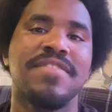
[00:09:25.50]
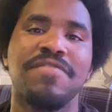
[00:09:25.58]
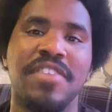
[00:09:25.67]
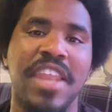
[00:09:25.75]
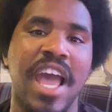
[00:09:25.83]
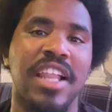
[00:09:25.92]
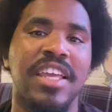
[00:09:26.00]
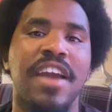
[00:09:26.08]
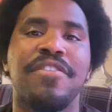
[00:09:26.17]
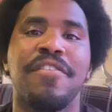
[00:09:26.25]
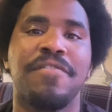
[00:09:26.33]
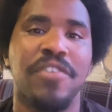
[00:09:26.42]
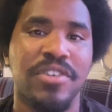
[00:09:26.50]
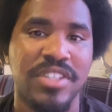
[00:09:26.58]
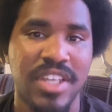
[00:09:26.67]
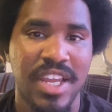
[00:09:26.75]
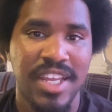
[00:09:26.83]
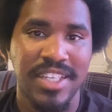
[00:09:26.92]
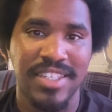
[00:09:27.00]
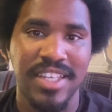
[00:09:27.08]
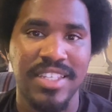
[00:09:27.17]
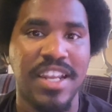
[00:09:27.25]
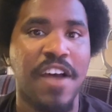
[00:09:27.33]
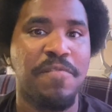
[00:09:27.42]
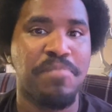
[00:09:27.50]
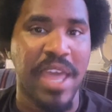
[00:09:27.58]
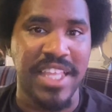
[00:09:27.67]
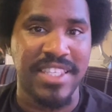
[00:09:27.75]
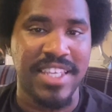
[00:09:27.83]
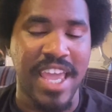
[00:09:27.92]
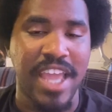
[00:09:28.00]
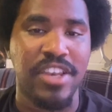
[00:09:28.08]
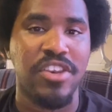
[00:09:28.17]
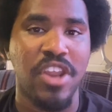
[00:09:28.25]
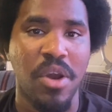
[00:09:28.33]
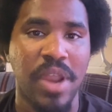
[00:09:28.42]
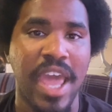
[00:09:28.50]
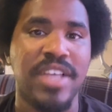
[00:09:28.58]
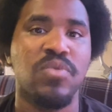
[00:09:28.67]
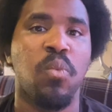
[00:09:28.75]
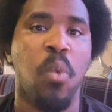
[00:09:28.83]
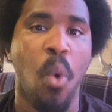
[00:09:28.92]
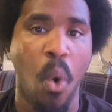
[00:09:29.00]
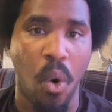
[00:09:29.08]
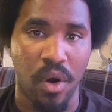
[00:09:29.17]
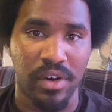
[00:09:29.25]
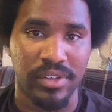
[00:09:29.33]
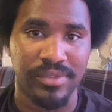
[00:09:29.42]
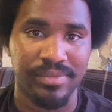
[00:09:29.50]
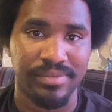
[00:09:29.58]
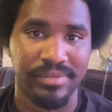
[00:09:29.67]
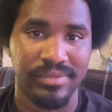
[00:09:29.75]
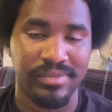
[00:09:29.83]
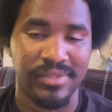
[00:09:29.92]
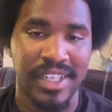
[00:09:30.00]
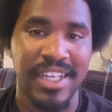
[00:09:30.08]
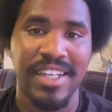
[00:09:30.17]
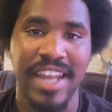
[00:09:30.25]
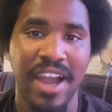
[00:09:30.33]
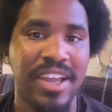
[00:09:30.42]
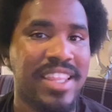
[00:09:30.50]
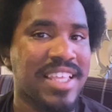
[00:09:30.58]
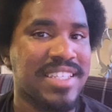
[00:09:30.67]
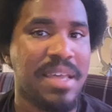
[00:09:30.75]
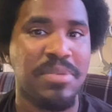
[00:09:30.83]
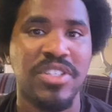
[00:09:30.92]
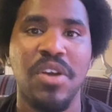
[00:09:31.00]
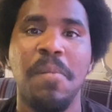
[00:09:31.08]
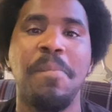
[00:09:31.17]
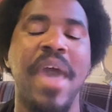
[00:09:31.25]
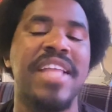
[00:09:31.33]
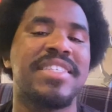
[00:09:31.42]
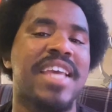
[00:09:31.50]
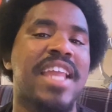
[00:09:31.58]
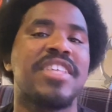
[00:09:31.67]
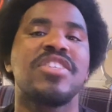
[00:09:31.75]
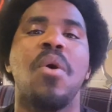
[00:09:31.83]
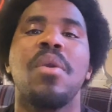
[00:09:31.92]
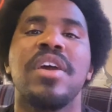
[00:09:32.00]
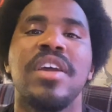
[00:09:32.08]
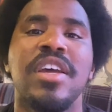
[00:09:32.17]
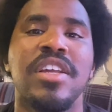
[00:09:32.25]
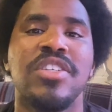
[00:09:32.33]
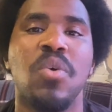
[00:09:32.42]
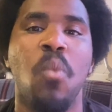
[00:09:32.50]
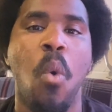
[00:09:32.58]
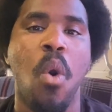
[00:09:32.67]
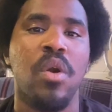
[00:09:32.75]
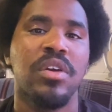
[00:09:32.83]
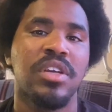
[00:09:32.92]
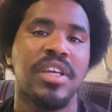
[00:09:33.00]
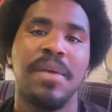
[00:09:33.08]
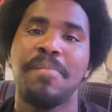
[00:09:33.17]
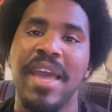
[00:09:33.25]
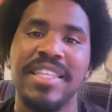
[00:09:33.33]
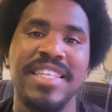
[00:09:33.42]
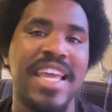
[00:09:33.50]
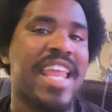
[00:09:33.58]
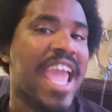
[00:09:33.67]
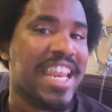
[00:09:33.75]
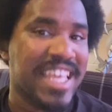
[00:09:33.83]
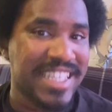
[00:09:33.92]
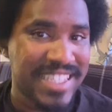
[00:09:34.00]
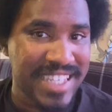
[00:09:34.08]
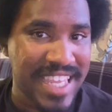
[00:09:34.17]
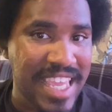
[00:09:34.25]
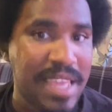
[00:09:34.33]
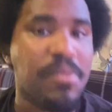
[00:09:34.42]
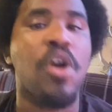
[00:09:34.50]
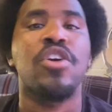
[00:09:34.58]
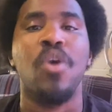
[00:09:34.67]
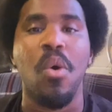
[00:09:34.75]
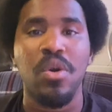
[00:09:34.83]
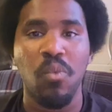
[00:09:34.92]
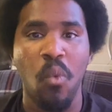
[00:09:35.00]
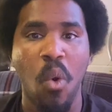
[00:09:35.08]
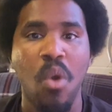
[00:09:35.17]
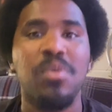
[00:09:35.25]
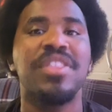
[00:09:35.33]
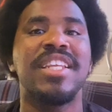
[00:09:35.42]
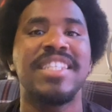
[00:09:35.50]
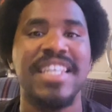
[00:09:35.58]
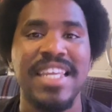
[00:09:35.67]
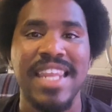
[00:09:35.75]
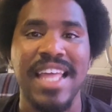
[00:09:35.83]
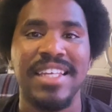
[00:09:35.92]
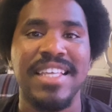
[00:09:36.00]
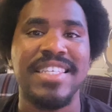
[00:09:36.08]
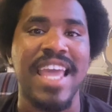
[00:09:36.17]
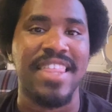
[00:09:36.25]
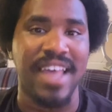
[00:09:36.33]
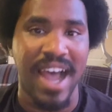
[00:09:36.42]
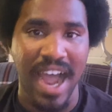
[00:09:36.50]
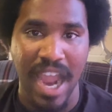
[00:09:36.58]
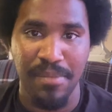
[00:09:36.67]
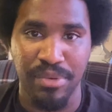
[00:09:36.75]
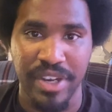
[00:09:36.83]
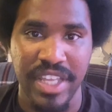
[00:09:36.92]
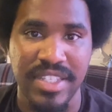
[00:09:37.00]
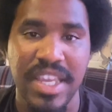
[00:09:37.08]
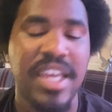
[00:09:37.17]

finale of the first season of Ben 10, known as War. Now, in this episode, Ben 10 is going to war. Ben 10 and his team are going to war with the DNA aliens and the High Breeds.